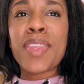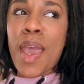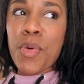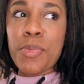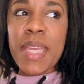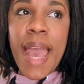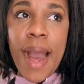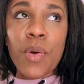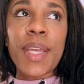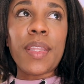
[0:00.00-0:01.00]
that would be
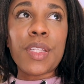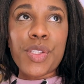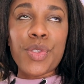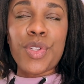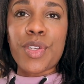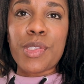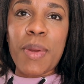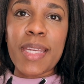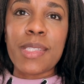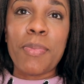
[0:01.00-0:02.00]
out in the studio
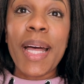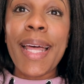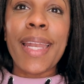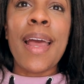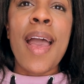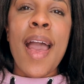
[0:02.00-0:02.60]
space, but